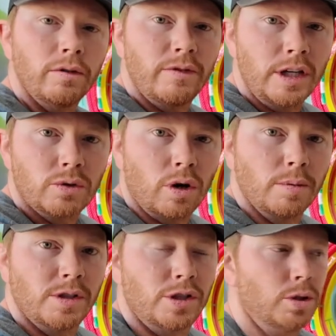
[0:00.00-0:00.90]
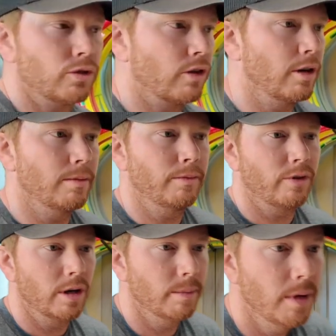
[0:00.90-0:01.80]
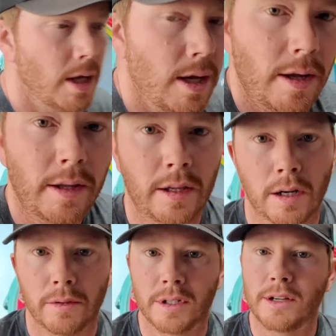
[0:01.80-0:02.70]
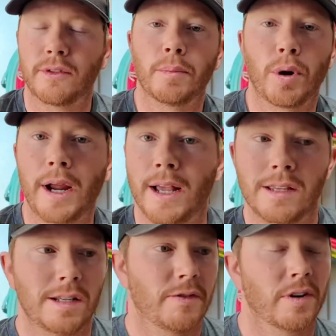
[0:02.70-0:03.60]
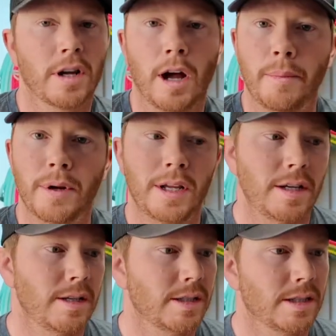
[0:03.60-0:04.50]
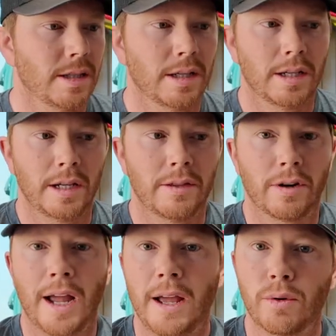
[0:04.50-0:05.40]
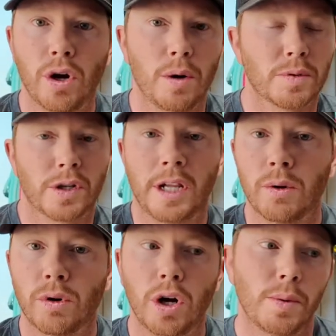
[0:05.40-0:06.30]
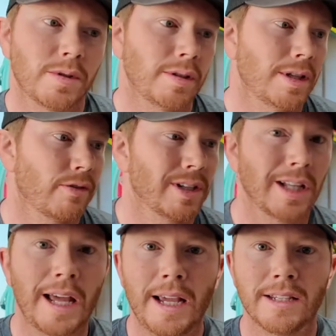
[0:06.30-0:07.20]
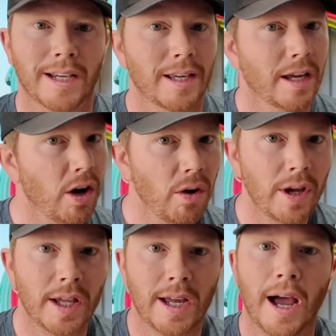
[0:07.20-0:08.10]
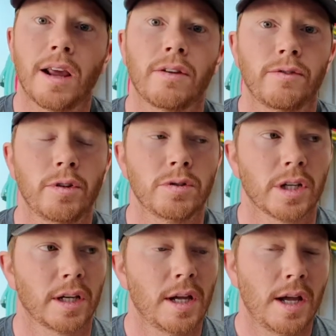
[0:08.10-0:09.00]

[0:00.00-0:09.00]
of these ropes to choose from the different brands, the different companies, the either head ropes or heel ropes, the different lays, like it can all get kind of confusing.